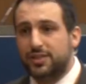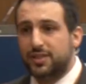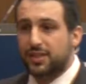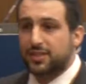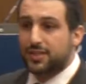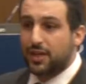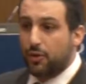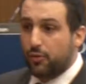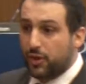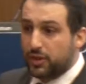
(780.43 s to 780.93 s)
this
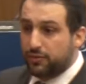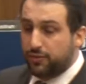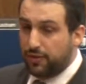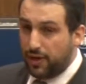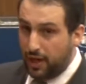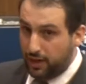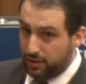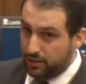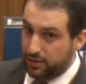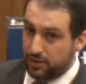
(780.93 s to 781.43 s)
is a red
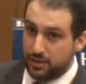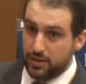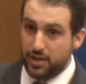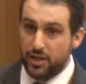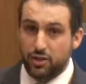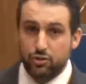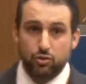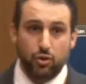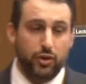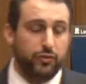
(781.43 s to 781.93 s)
flag.
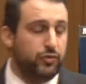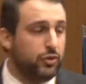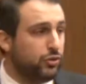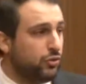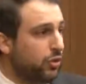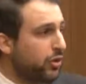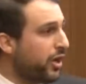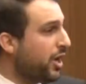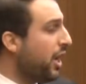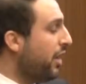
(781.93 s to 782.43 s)
So if
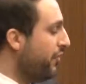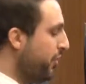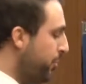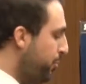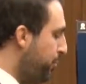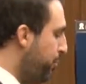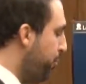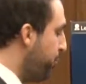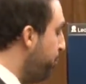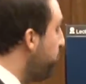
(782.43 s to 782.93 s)
you don't
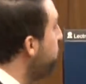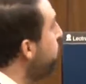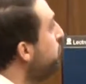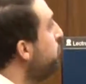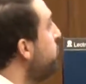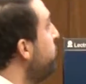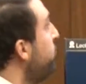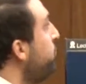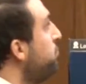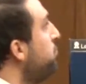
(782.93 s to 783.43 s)
have
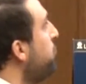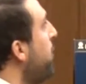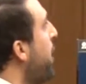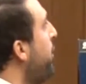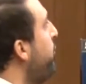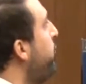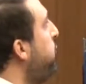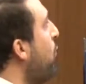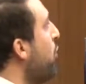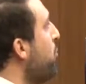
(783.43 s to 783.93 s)

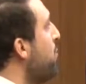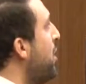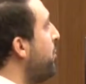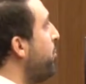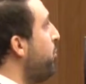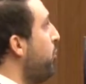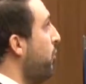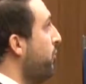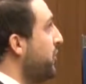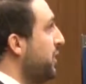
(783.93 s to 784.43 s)
a
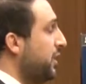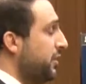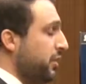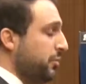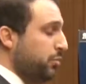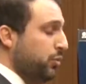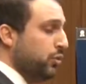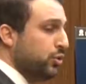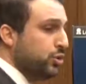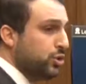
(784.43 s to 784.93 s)
formal profit
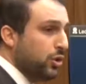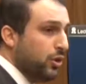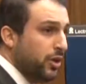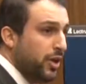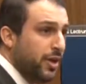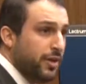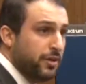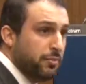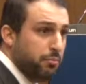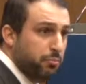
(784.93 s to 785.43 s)

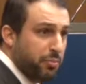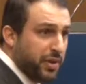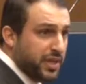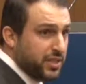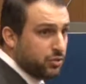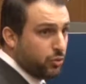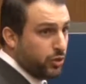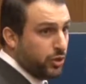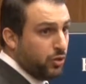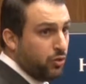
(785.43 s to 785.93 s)
attribution
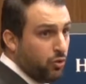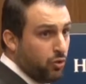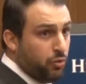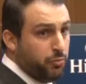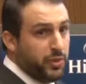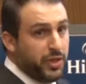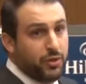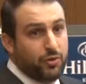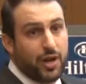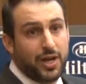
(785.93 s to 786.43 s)
based on
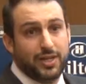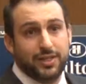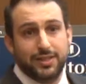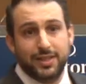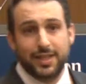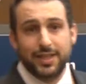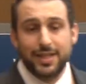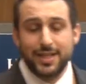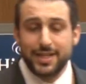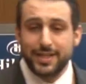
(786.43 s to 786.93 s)
economic
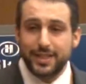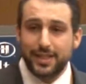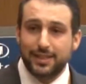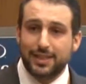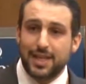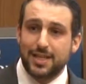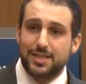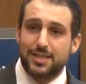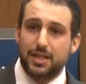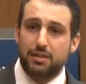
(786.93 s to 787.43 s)
reality,
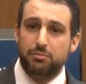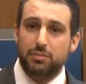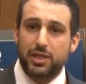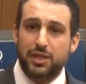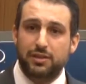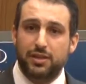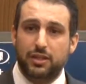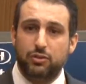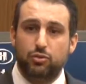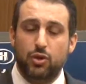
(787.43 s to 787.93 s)
it doesn't
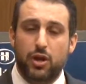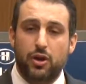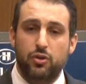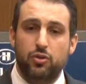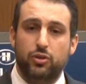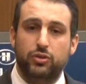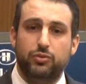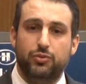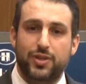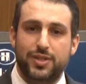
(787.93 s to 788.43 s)
mean that you are
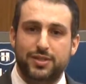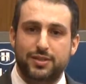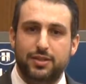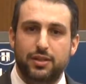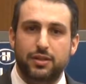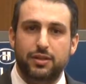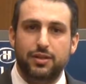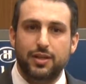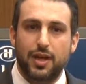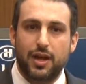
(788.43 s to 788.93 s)
not
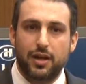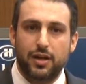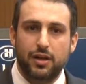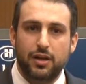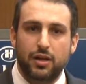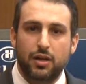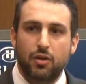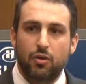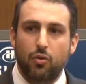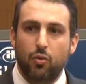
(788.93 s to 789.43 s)
resident
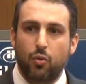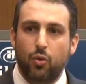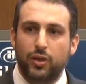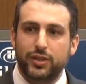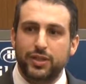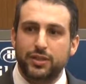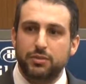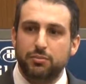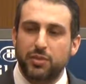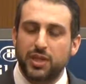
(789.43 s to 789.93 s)
there.
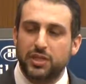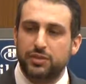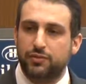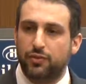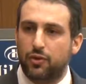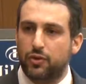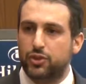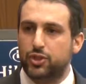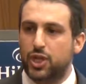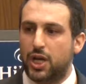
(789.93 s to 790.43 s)
What it
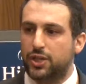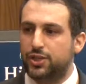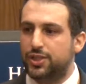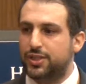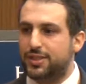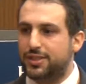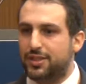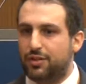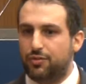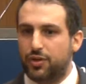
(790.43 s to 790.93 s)
means for
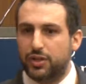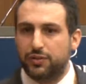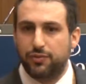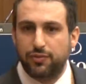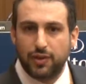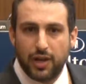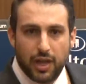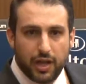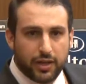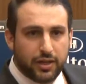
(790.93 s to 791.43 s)
judges is a red
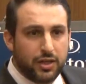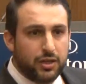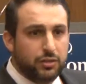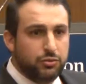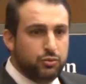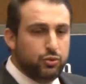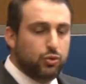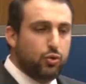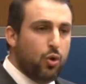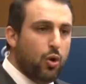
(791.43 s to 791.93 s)
flag
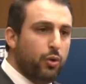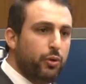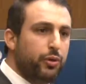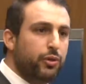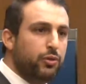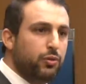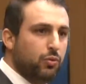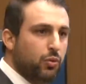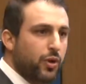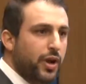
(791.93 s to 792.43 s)
to go
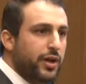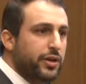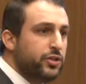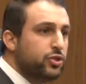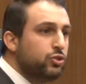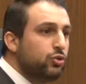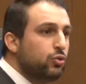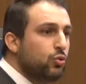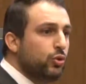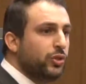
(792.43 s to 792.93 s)
through
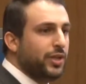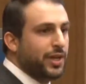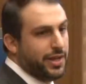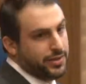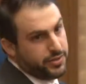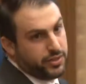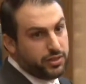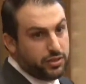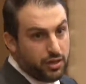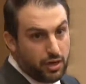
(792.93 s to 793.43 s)
and
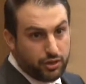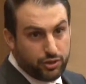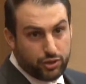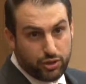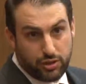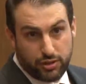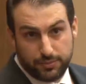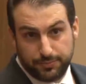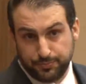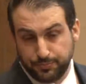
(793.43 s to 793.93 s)
scrutinize the
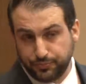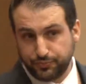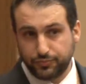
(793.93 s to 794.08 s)
structure.